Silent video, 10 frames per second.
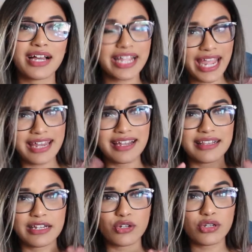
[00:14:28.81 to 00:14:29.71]
Again, a
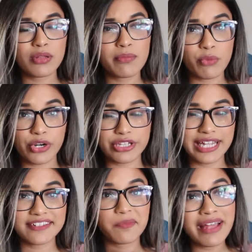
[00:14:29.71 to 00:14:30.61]
little more on the
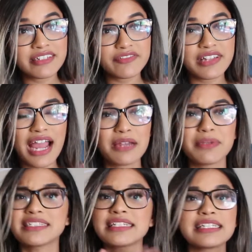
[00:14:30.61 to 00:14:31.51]
expensive side,
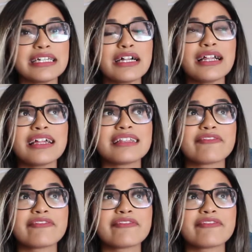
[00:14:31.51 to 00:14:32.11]
but still,